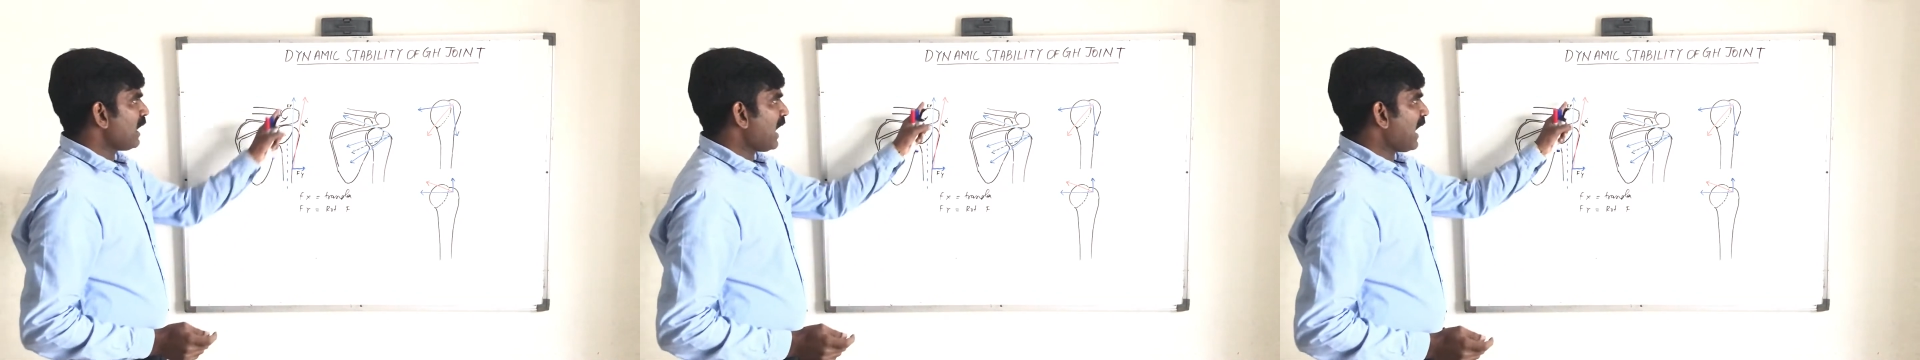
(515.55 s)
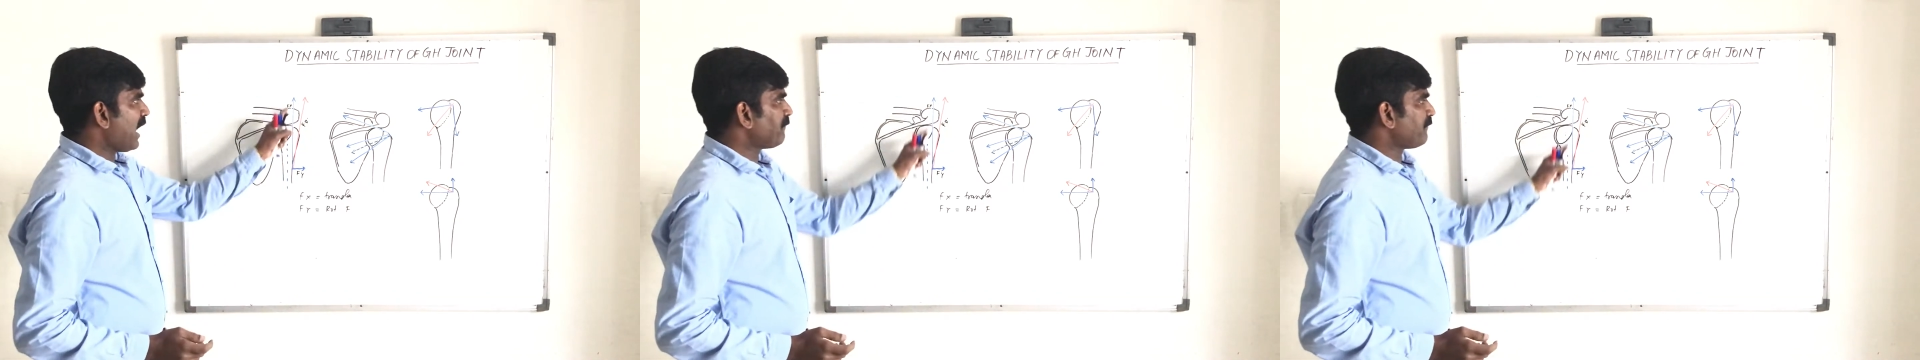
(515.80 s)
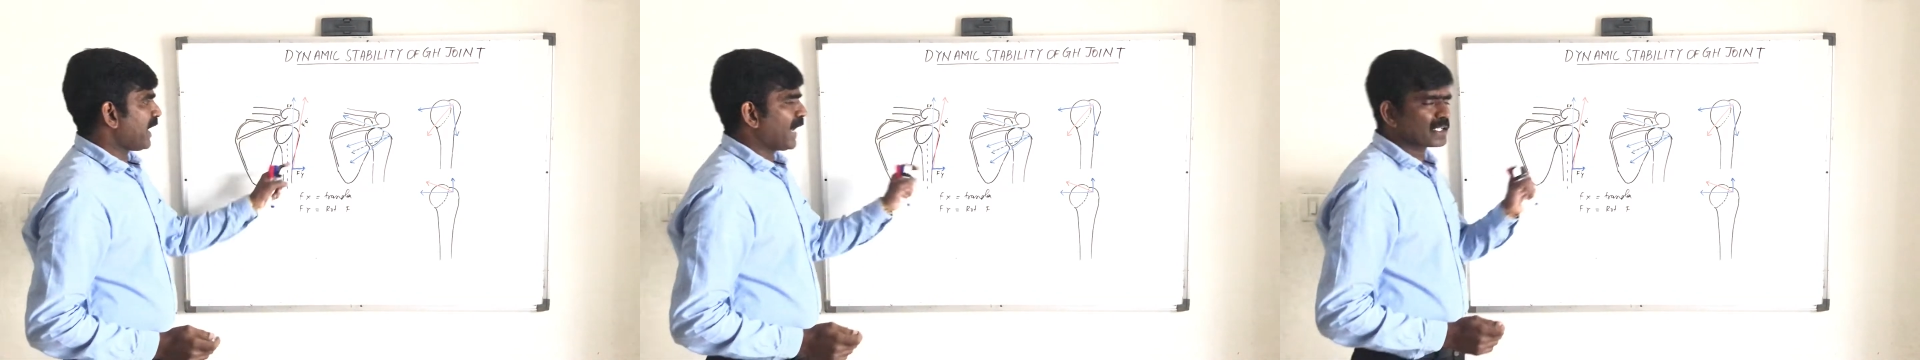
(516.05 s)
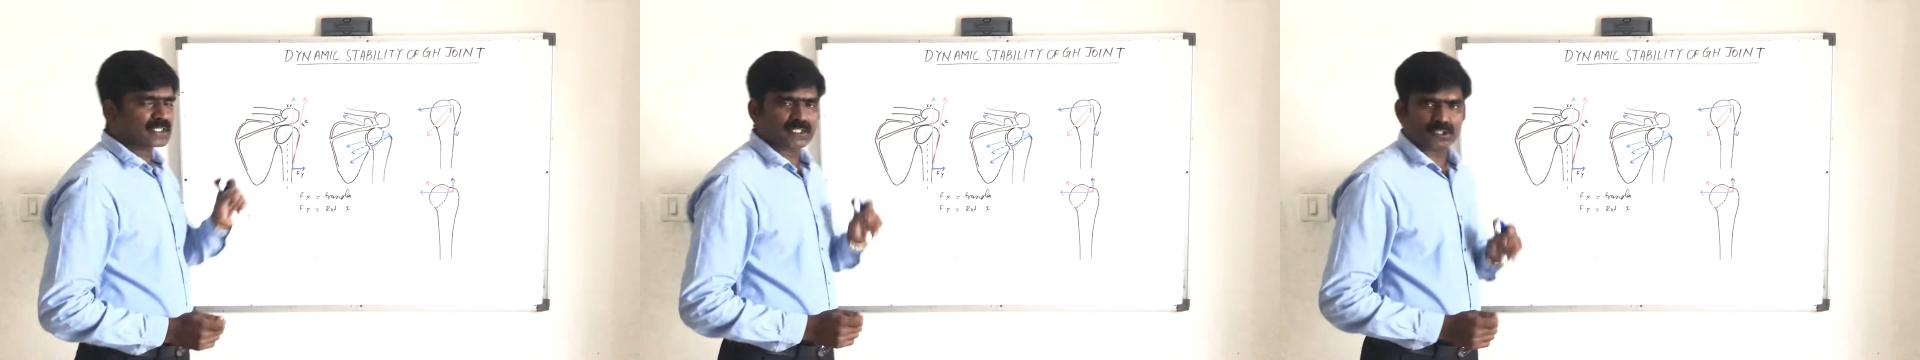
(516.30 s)

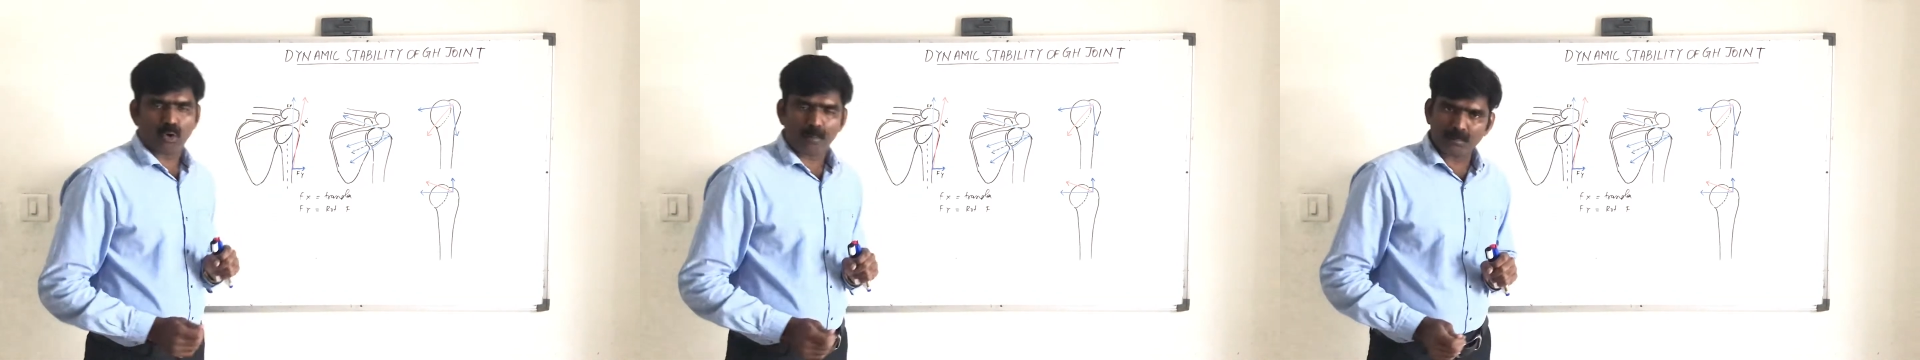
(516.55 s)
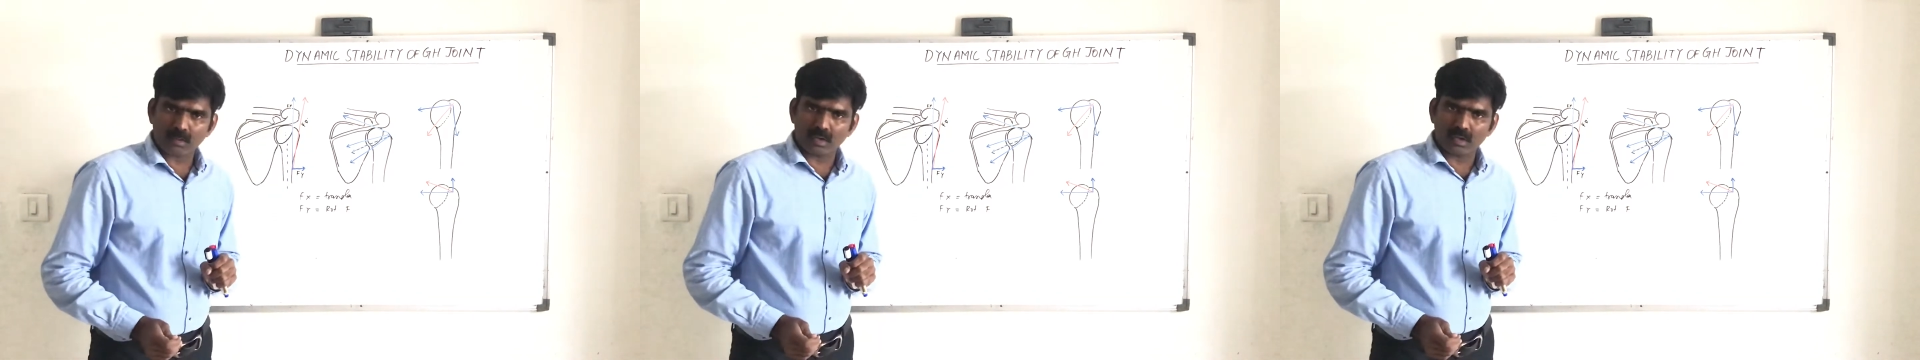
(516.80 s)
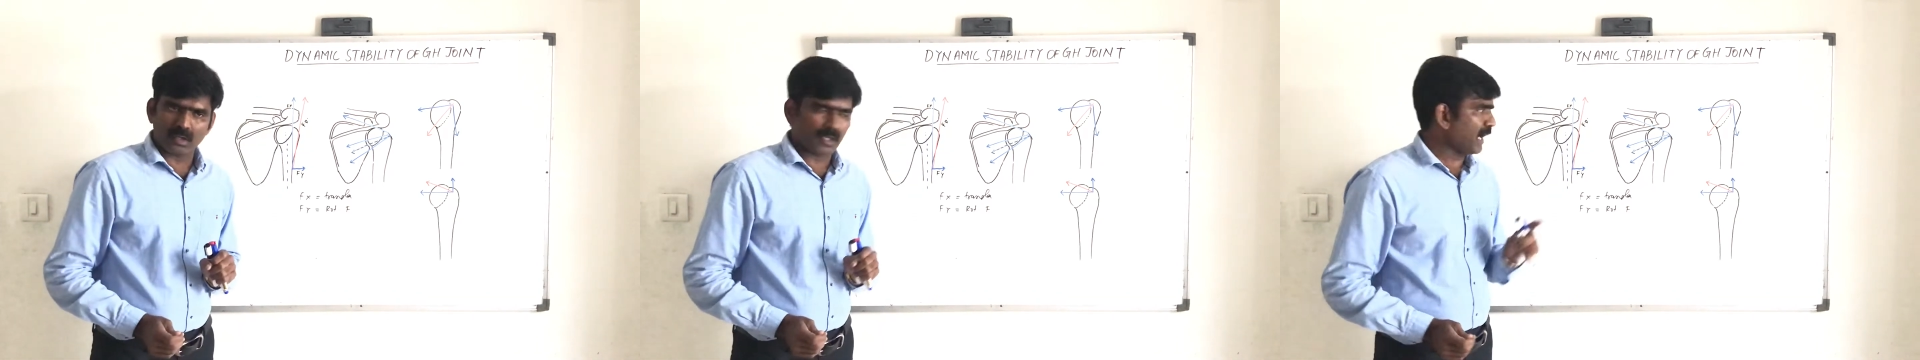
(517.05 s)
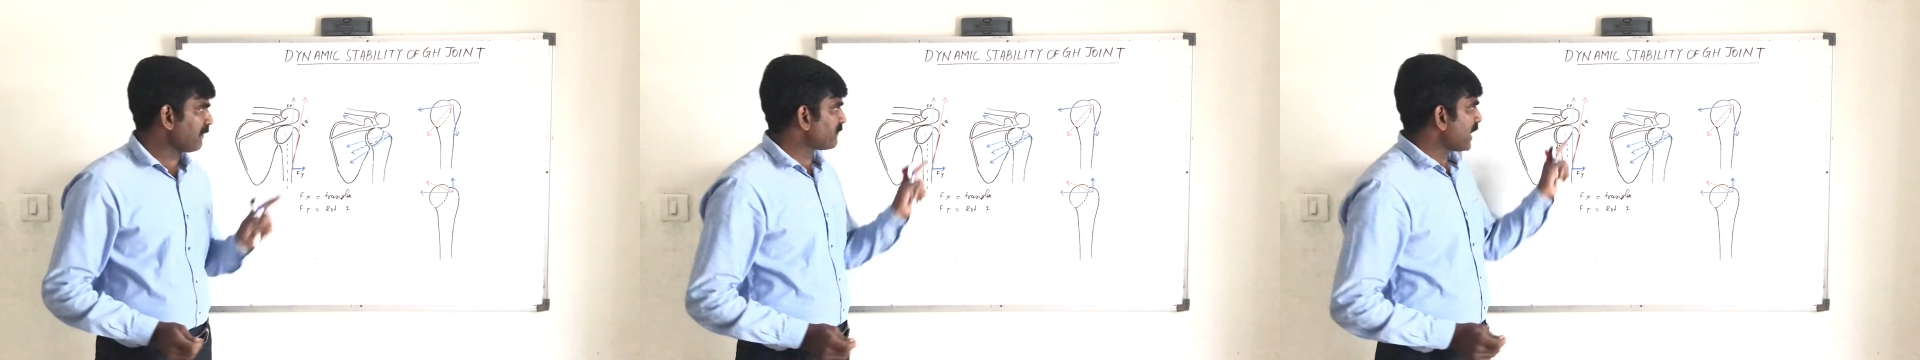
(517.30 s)
Fx
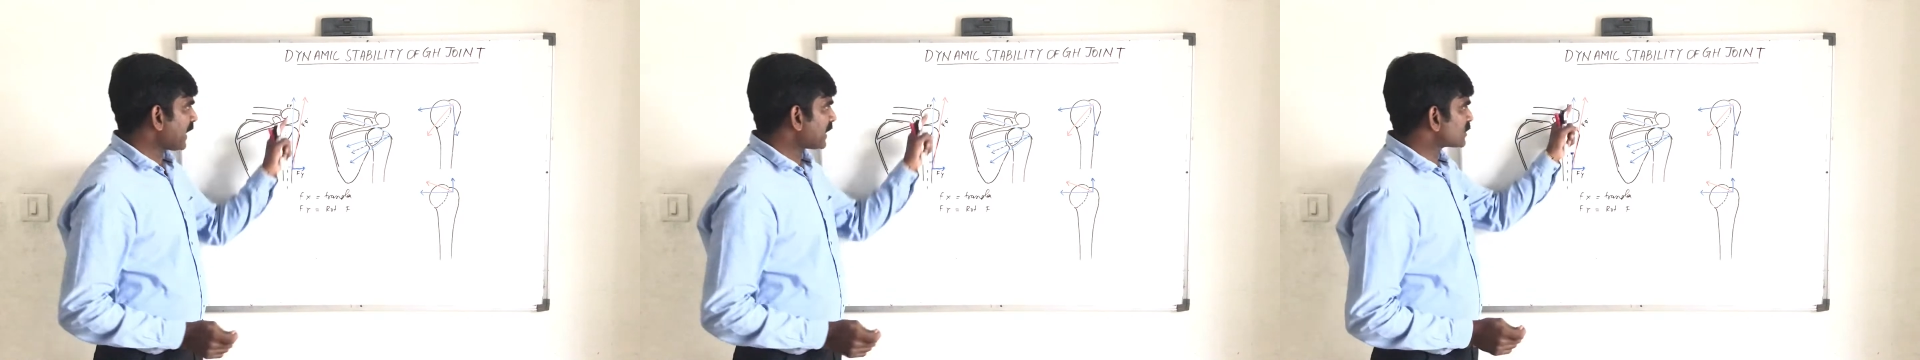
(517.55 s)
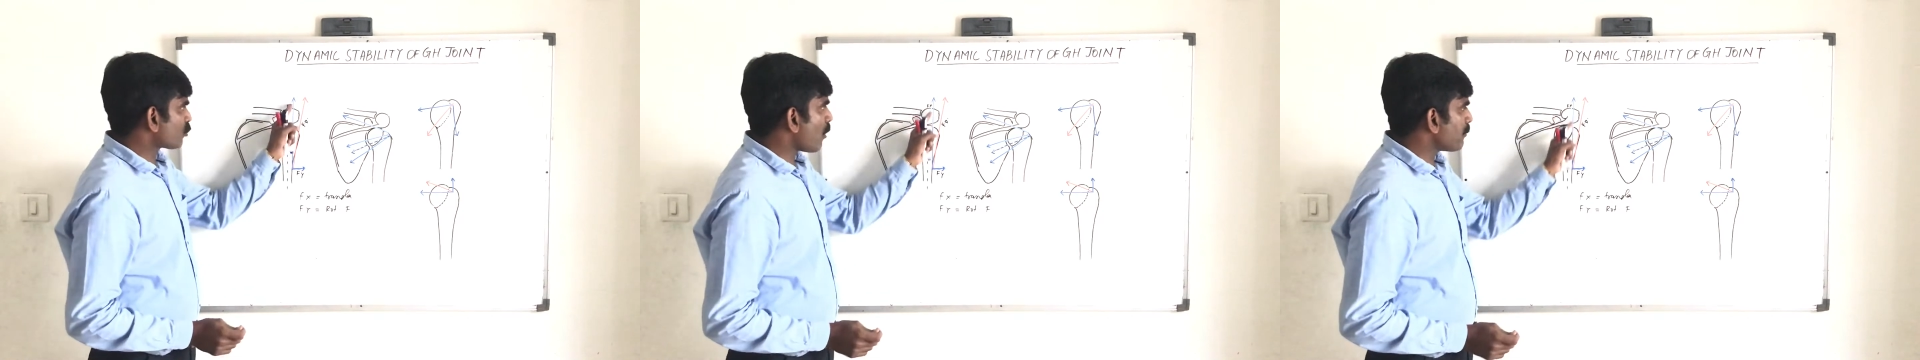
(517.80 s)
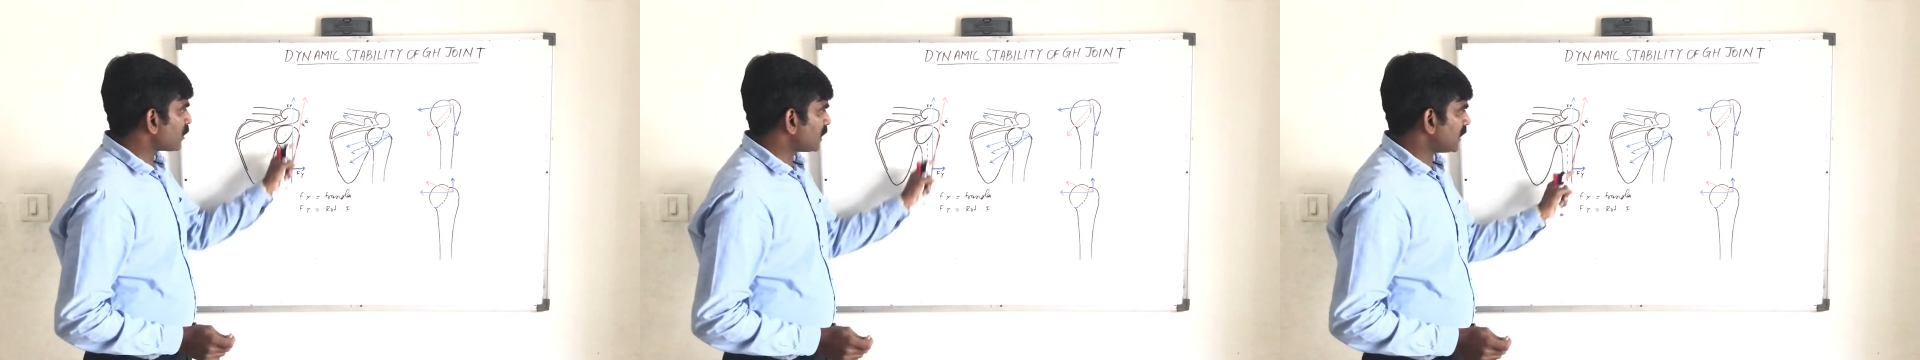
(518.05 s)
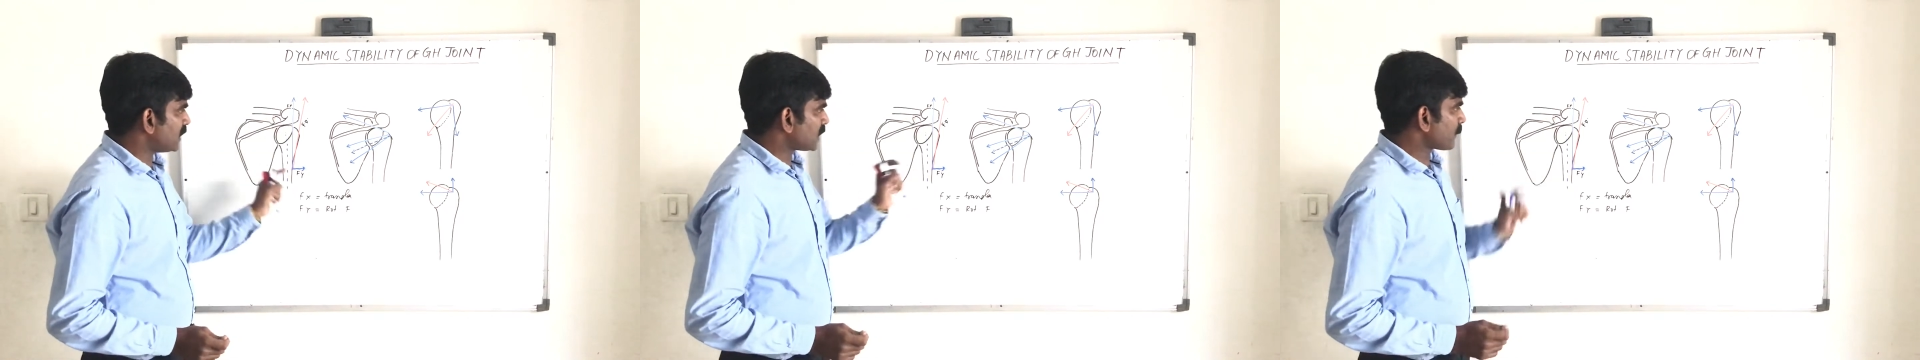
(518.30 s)

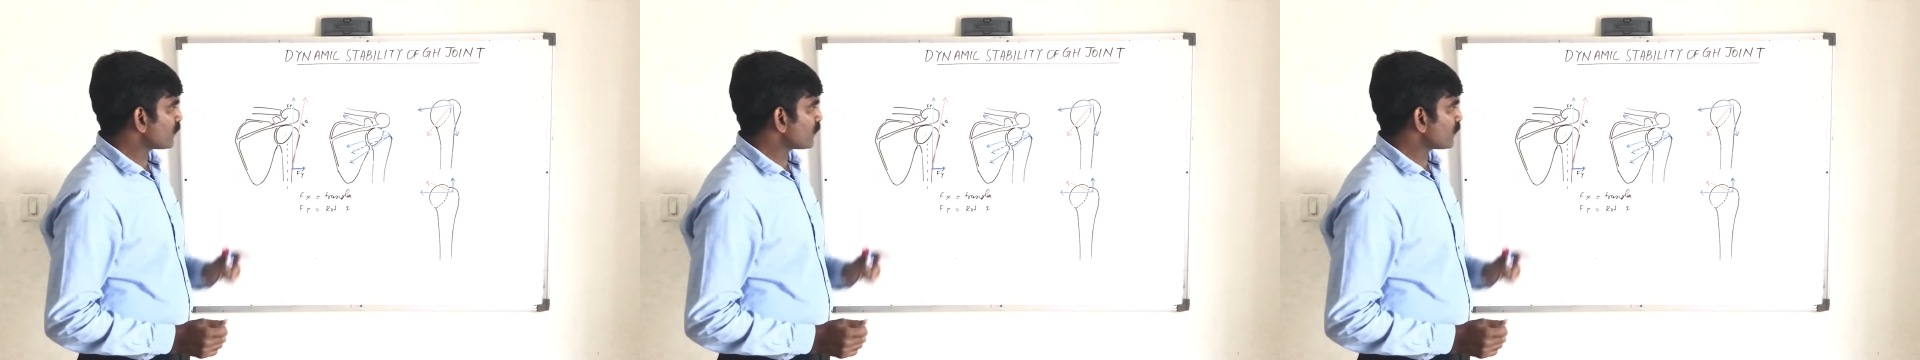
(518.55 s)
component.